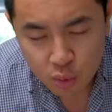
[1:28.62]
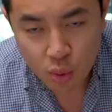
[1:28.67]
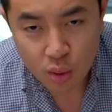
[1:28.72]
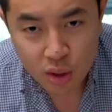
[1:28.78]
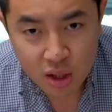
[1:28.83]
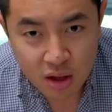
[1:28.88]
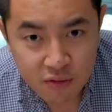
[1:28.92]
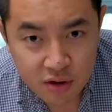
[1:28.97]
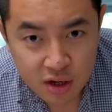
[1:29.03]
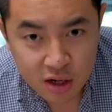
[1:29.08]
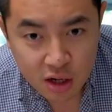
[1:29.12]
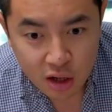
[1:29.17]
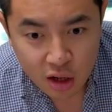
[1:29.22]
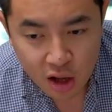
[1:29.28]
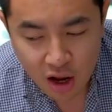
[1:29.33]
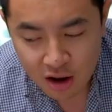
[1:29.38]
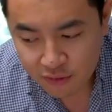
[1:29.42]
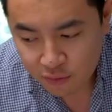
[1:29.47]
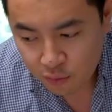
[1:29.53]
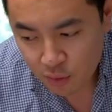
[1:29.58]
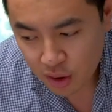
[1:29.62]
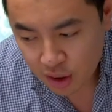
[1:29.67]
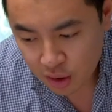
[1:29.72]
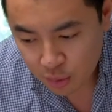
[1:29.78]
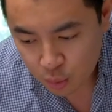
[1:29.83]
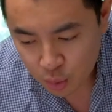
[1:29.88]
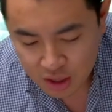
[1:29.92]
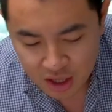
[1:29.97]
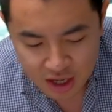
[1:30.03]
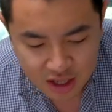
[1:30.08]
we're living in a life where
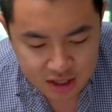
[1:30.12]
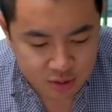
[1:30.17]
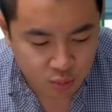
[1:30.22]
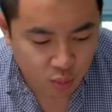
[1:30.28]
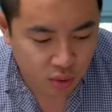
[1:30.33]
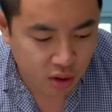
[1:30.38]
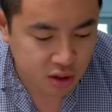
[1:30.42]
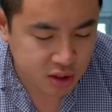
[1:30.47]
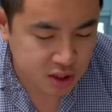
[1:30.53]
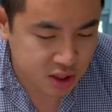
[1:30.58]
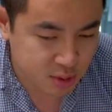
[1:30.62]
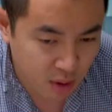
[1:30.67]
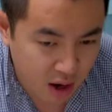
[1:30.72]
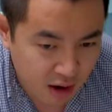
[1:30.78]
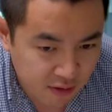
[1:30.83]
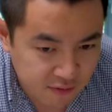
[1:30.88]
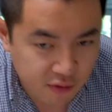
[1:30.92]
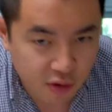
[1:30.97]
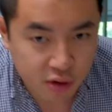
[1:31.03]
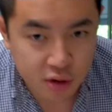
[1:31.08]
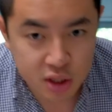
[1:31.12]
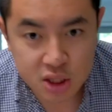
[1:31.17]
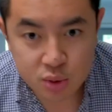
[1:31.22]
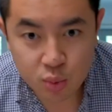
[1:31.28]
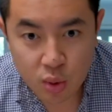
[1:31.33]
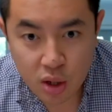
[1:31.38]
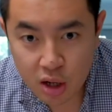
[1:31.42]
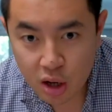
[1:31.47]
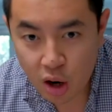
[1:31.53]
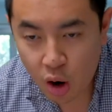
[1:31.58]
we've got smartphones,
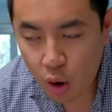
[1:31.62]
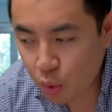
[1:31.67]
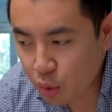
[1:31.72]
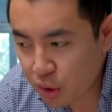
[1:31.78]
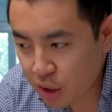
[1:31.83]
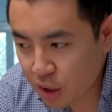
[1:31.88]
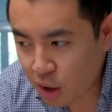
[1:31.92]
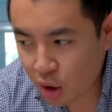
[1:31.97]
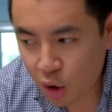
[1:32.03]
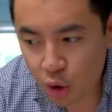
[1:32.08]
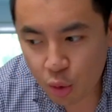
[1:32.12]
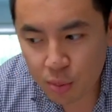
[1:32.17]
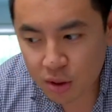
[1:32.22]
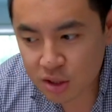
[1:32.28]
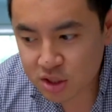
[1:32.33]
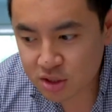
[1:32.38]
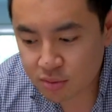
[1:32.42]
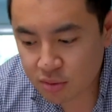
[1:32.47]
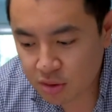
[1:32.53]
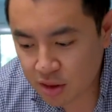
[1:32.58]
we're holding a whole bunch of